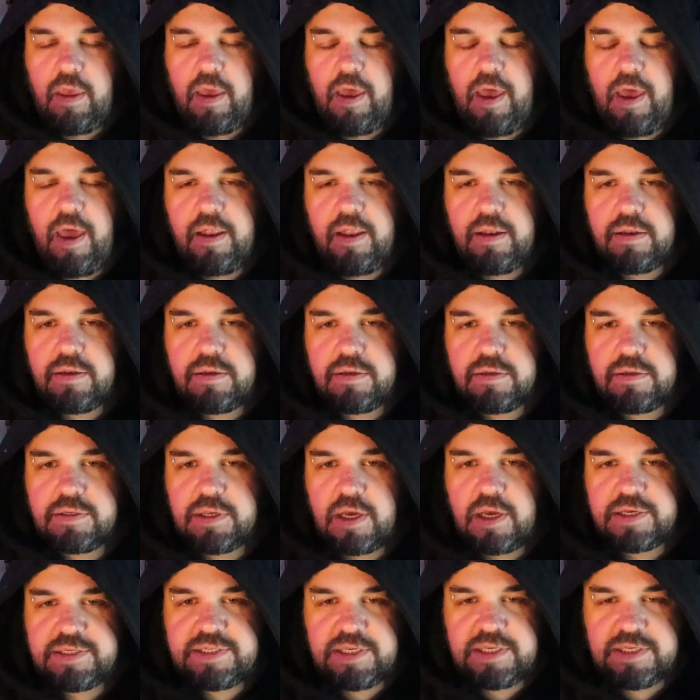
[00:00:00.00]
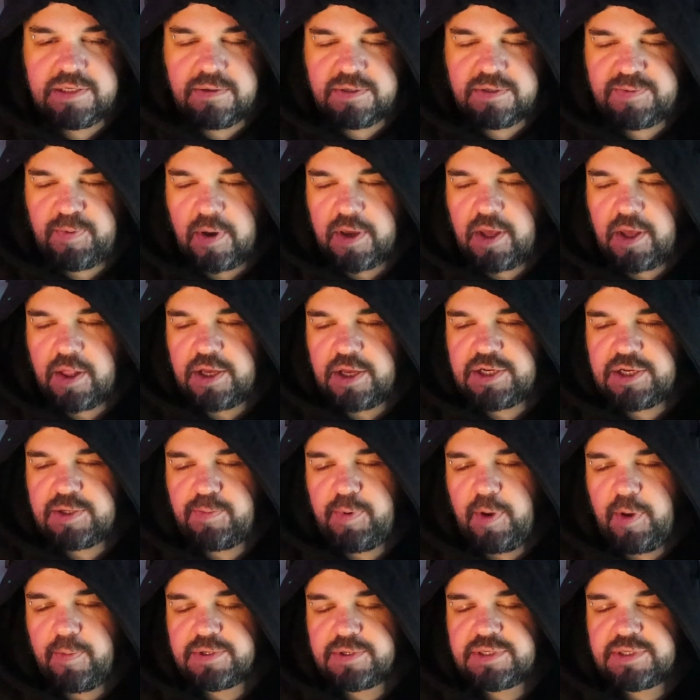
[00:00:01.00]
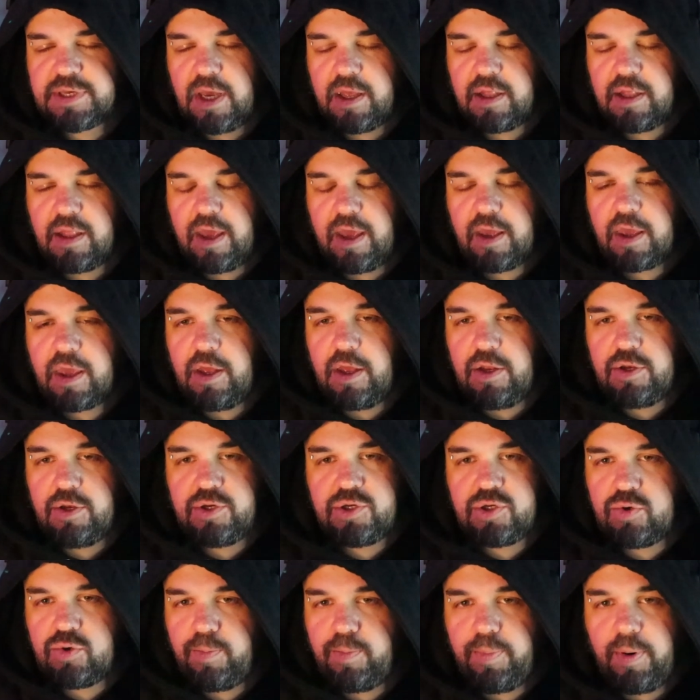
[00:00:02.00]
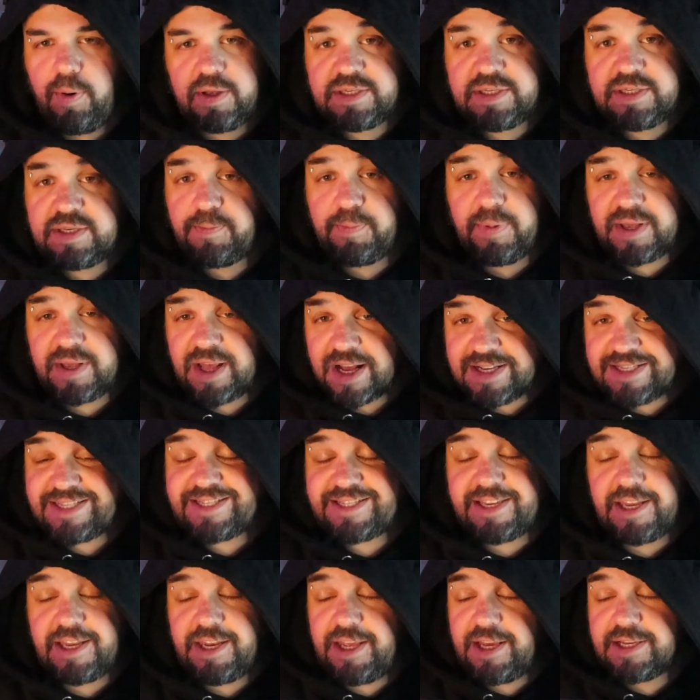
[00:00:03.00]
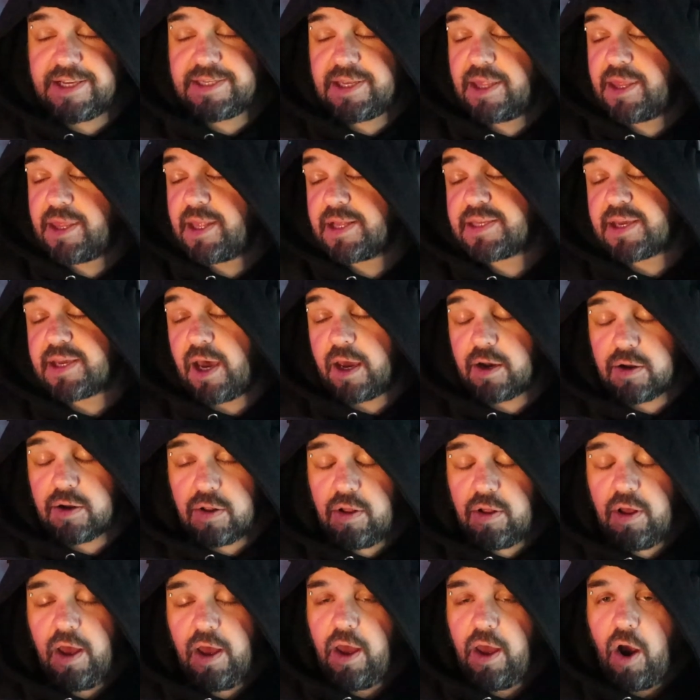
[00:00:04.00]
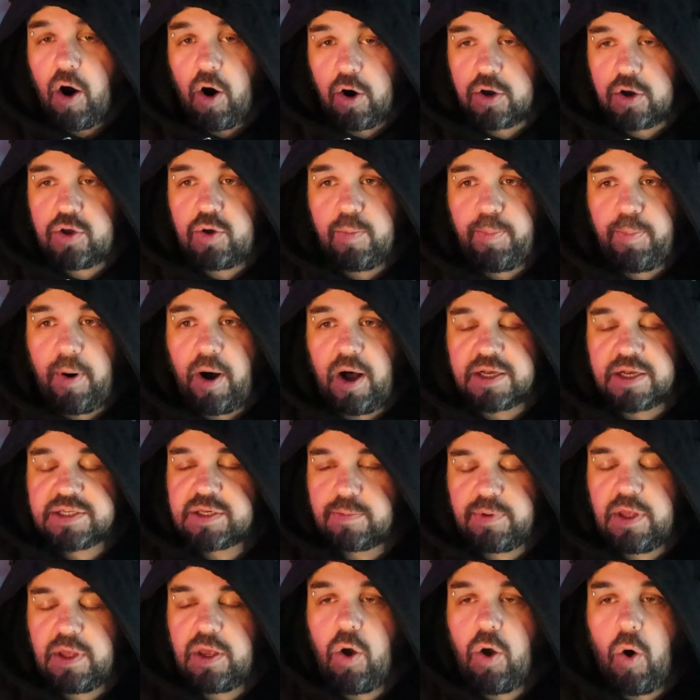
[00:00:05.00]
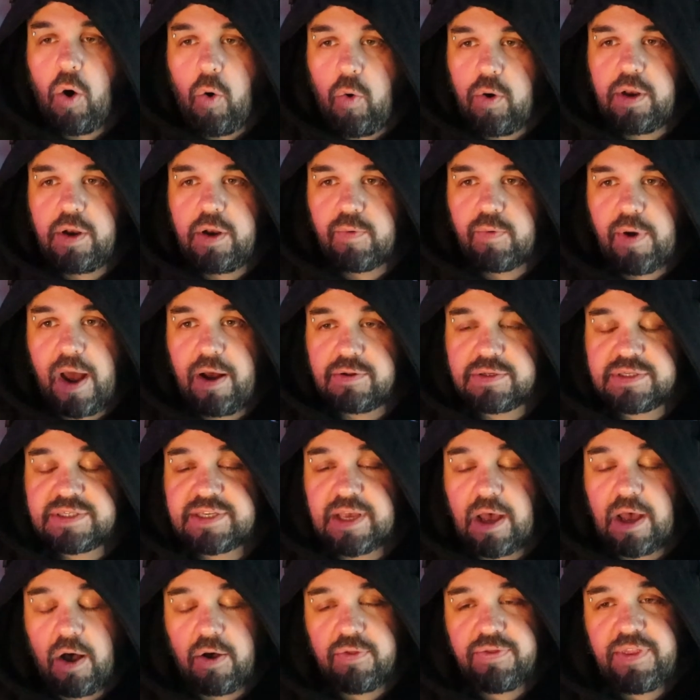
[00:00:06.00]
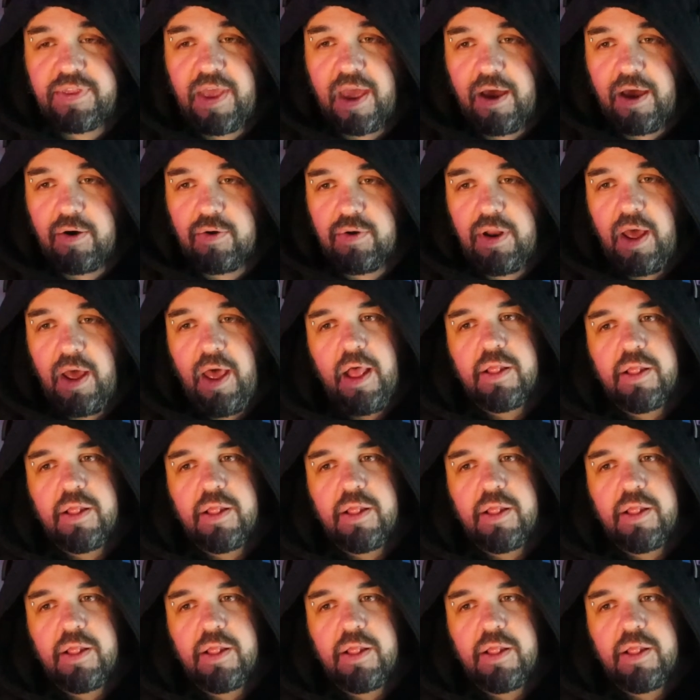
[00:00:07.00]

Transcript: And I've seen some speculation, people saying like, could you because city is in the title, are you possibly going around Southtown?